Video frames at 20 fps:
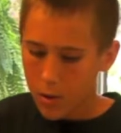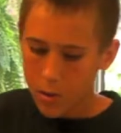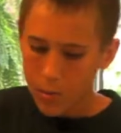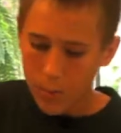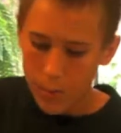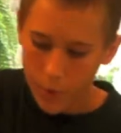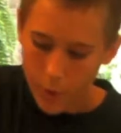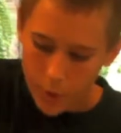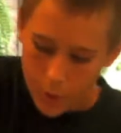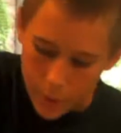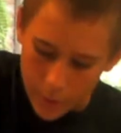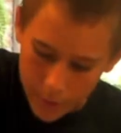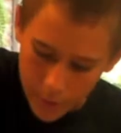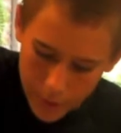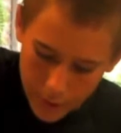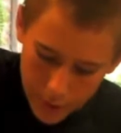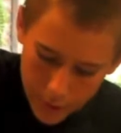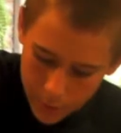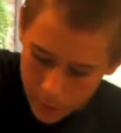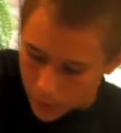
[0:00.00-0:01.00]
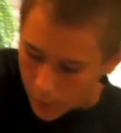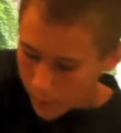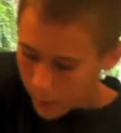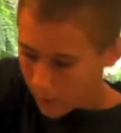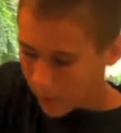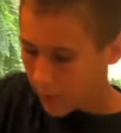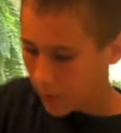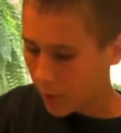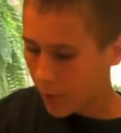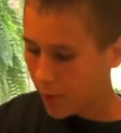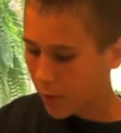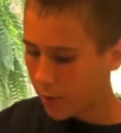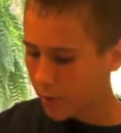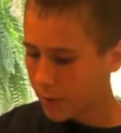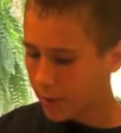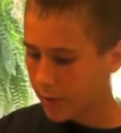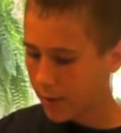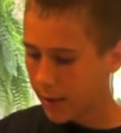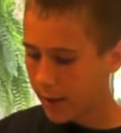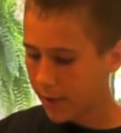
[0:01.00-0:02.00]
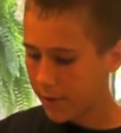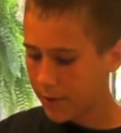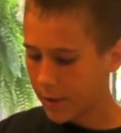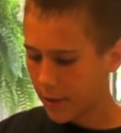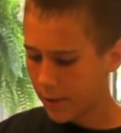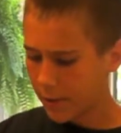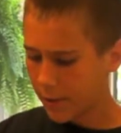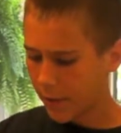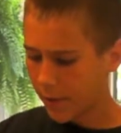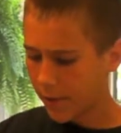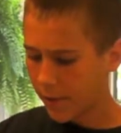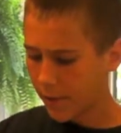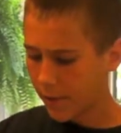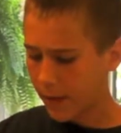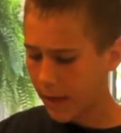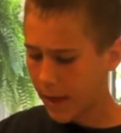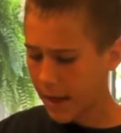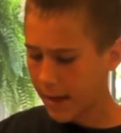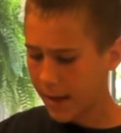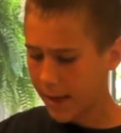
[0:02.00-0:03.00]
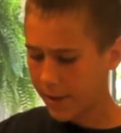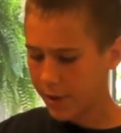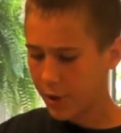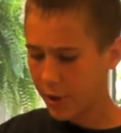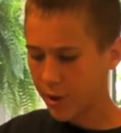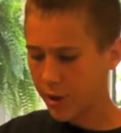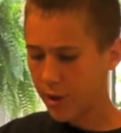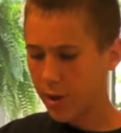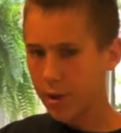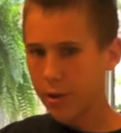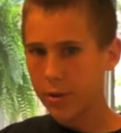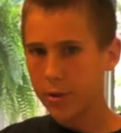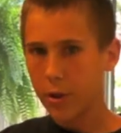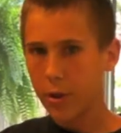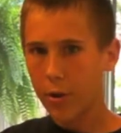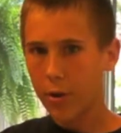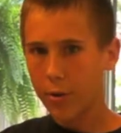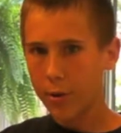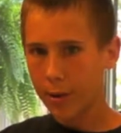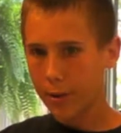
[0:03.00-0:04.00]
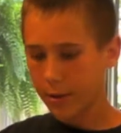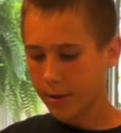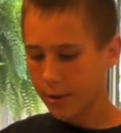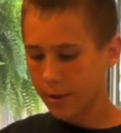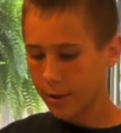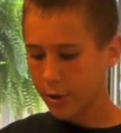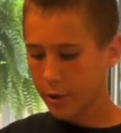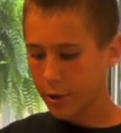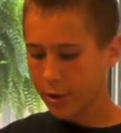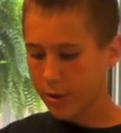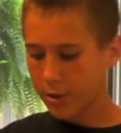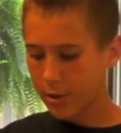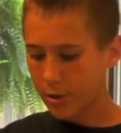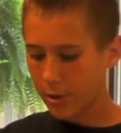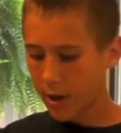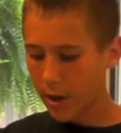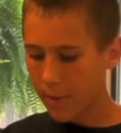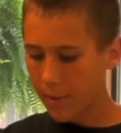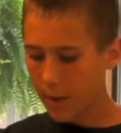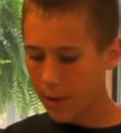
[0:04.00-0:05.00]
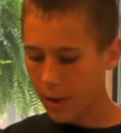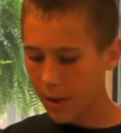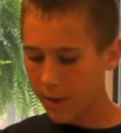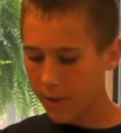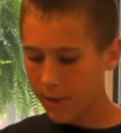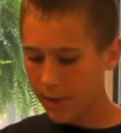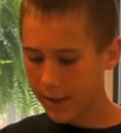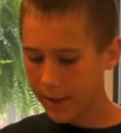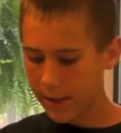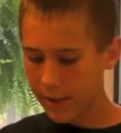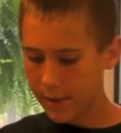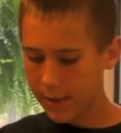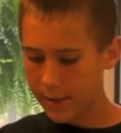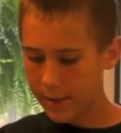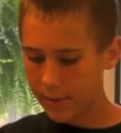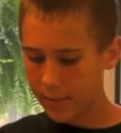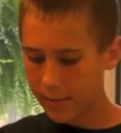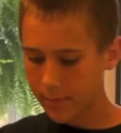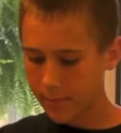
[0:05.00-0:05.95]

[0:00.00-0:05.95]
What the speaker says: When you're doing this, you always want to have something to flat edge it so you can scrape it off like this.